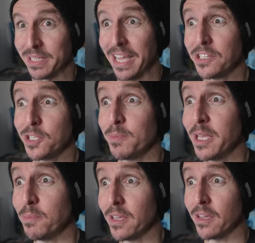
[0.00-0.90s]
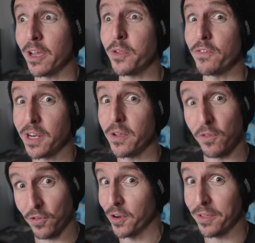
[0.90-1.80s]
But that just may be another
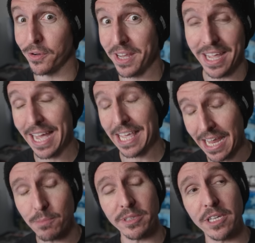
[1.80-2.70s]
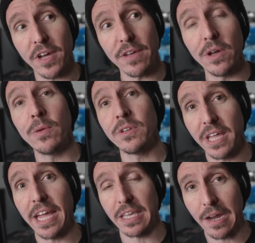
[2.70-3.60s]
video for another day. I can't believe I've
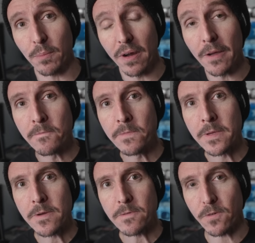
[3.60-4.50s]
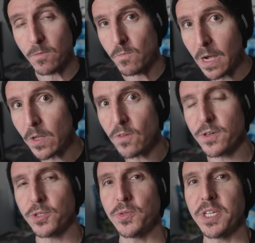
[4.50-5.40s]
owned that camera for well
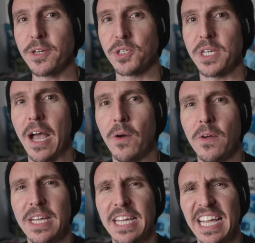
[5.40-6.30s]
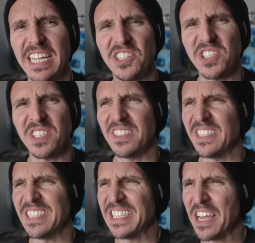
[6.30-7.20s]
over two years now and just
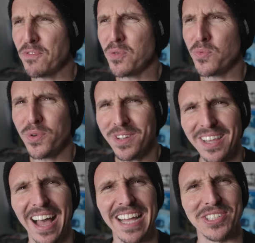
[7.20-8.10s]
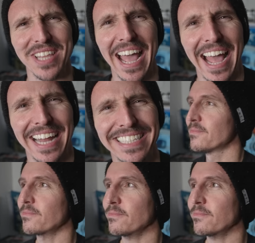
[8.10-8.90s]
never realized that.